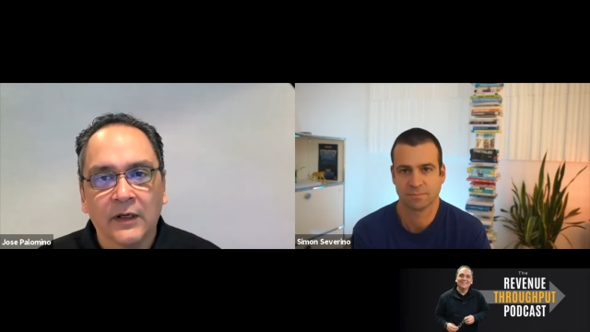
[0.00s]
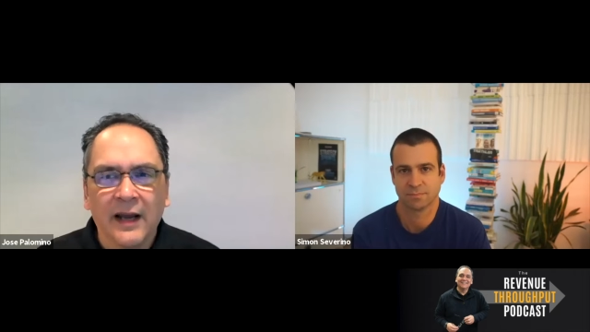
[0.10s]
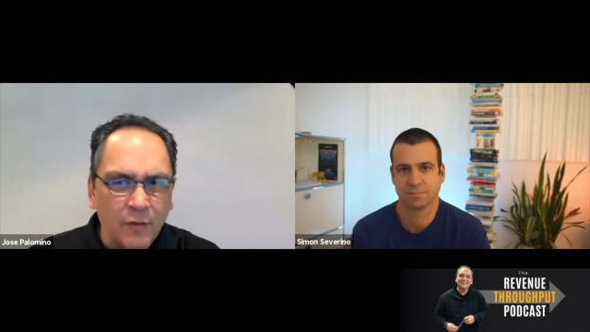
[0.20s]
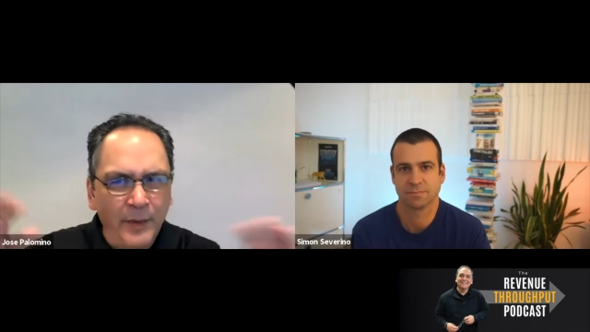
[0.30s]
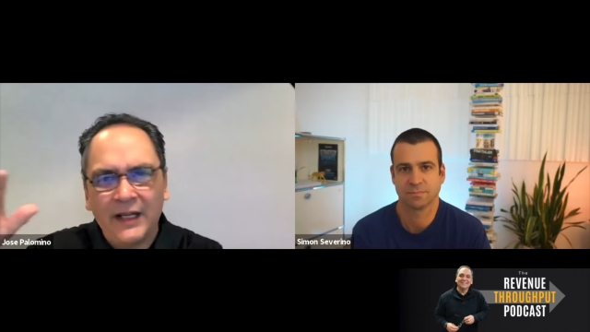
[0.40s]

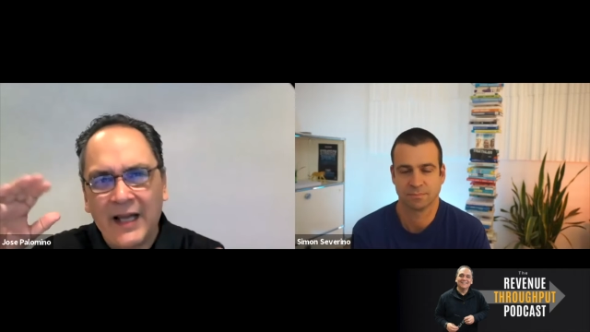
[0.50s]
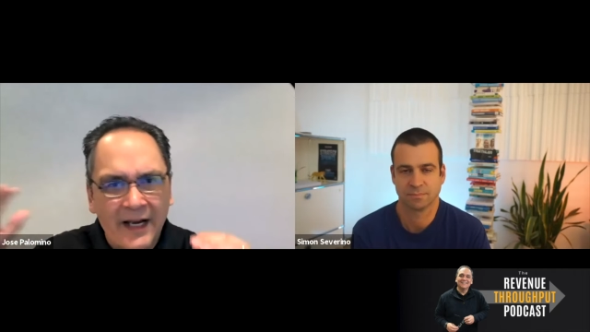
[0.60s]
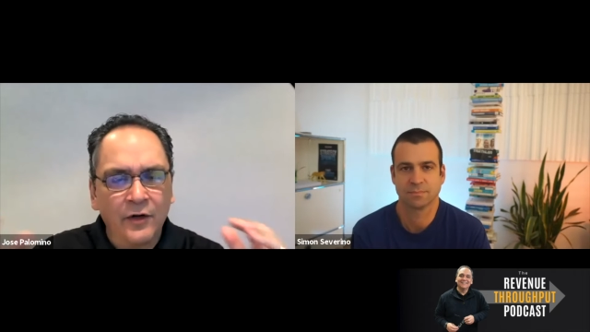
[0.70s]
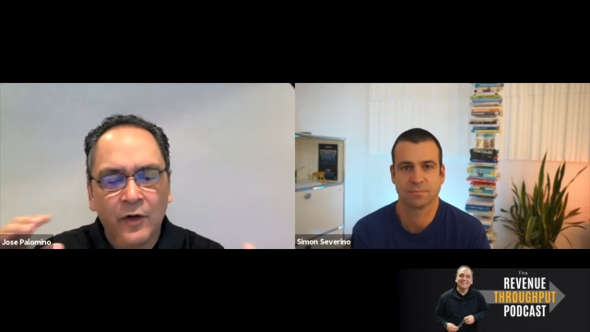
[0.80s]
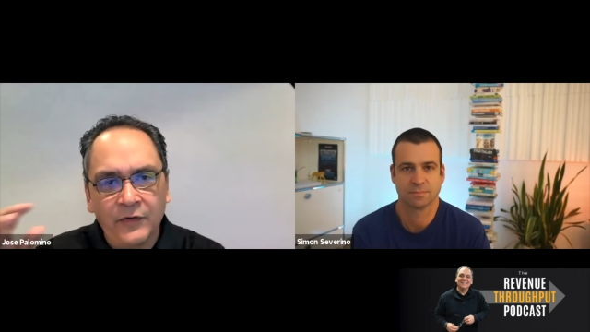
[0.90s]
Speaker 1: Everybody
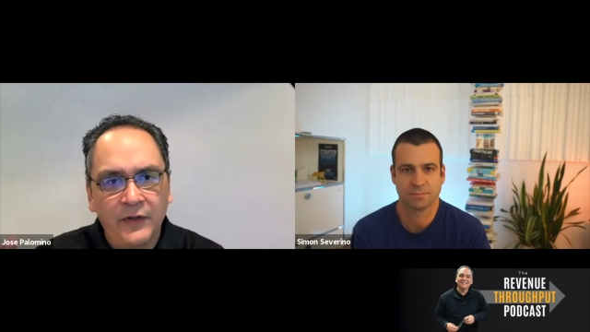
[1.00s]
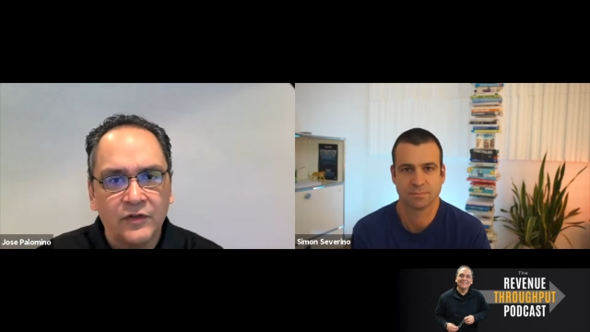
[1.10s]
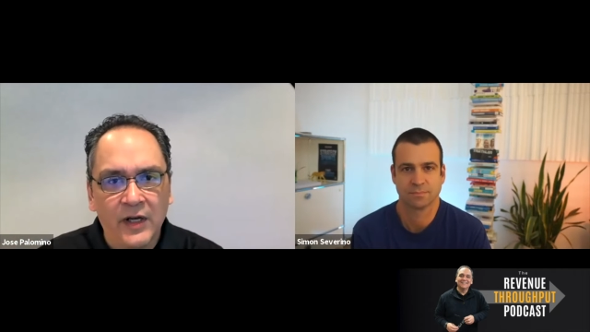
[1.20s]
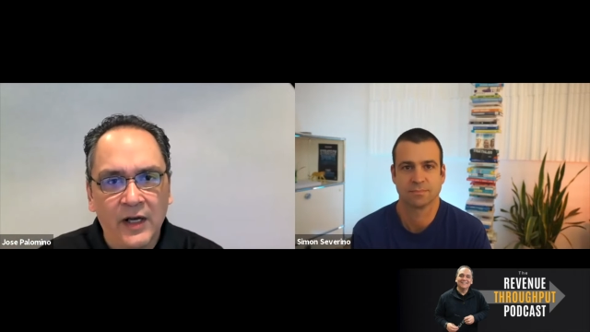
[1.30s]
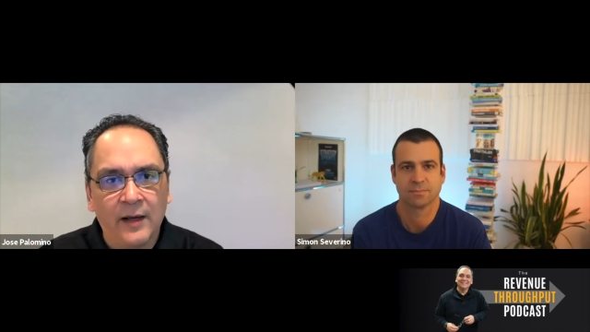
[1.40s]
kind of knows their
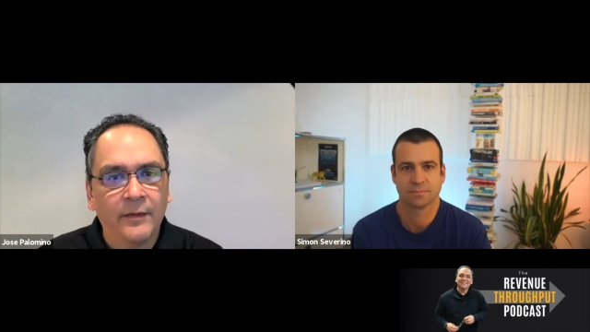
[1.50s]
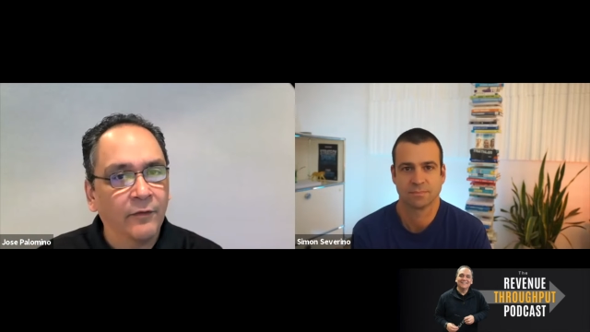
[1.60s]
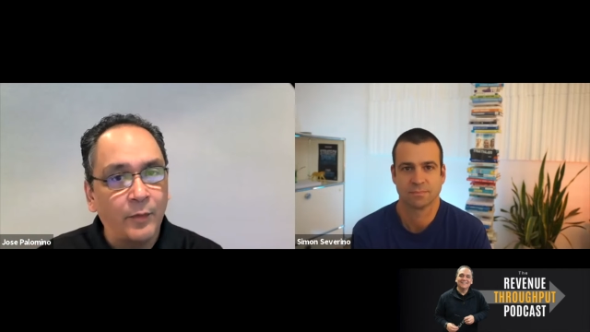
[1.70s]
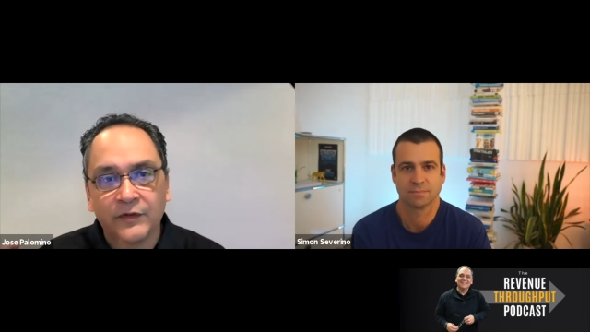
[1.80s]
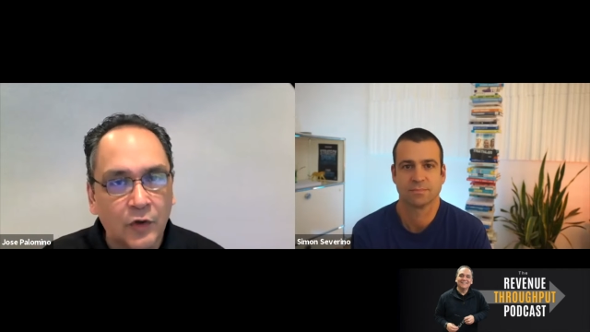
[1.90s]
job.
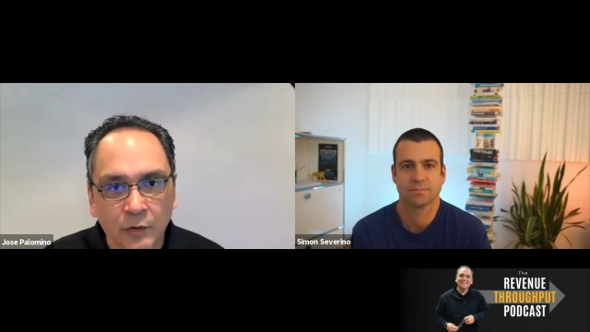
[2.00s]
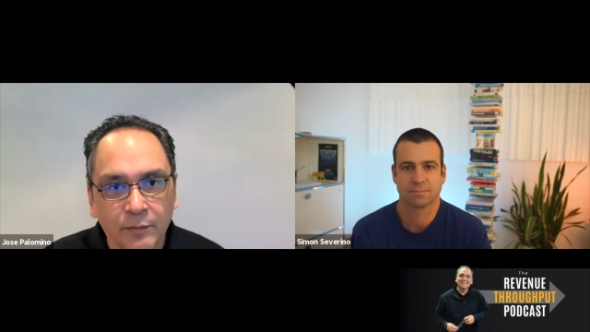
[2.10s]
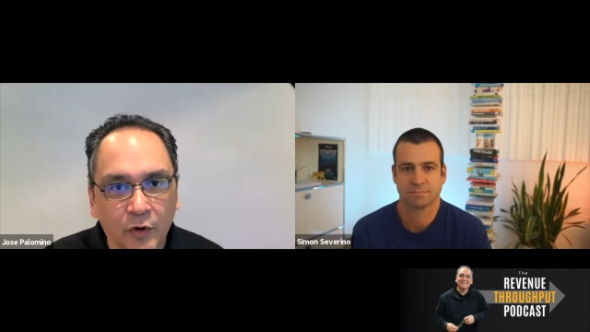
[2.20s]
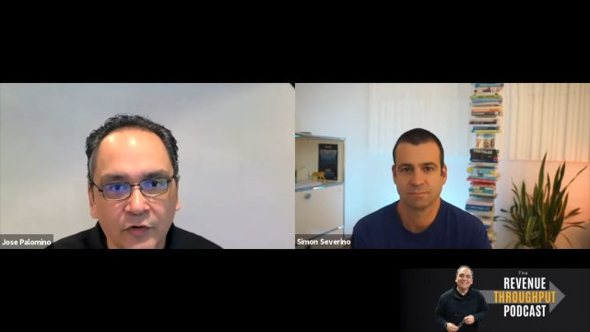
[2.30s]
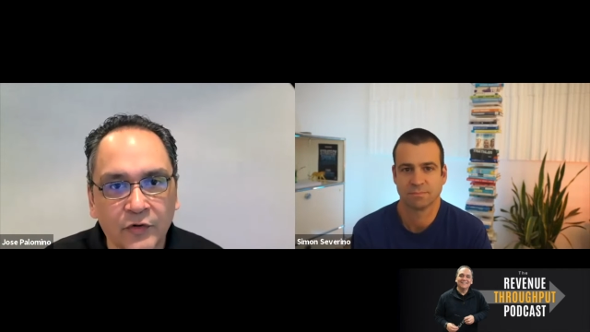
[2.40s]
Everybody's a good
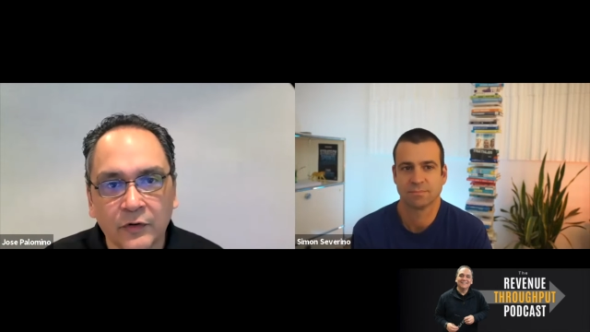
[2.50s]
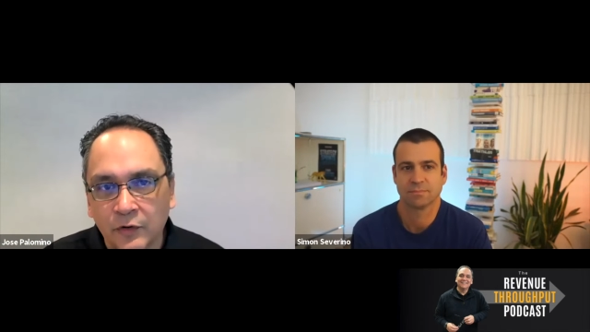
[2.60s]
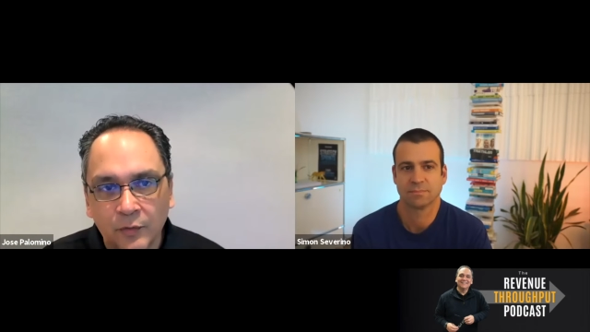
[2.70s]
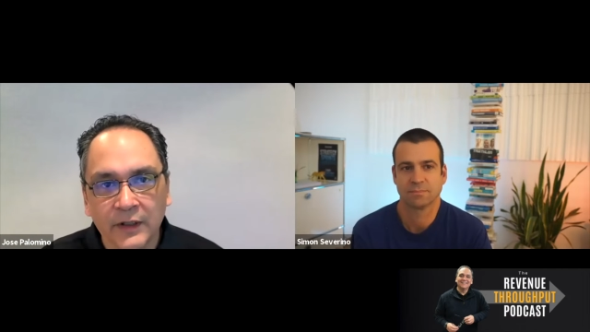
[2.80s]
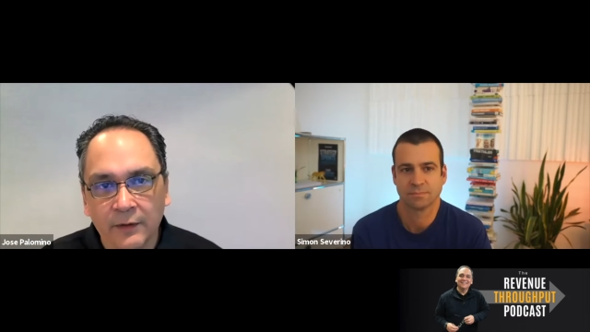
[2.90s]
person
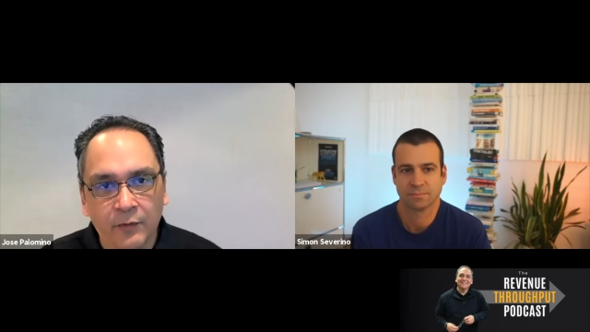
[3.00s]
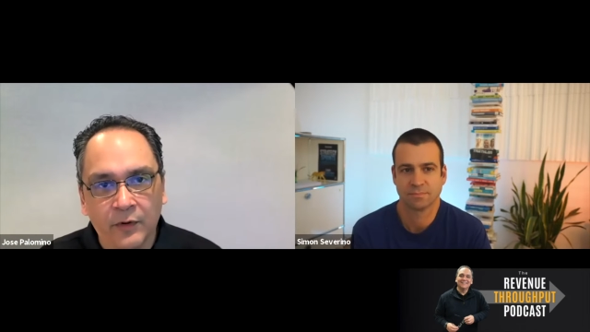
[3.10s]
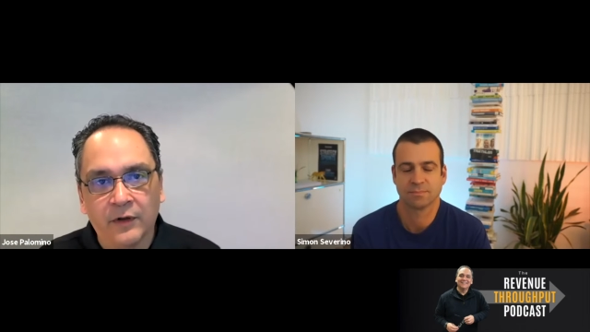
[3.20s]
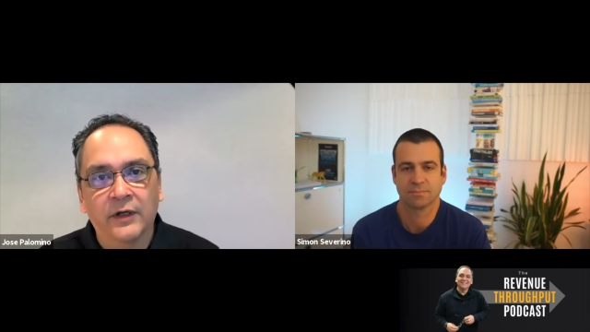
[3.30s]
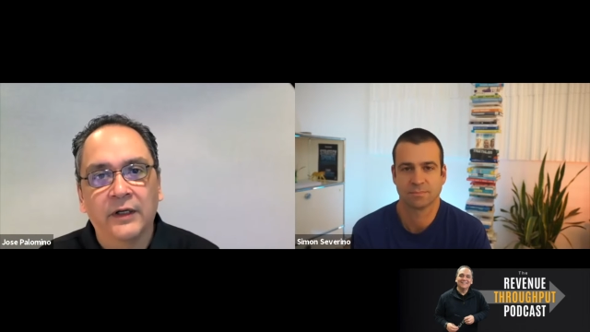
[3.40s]
doing their work.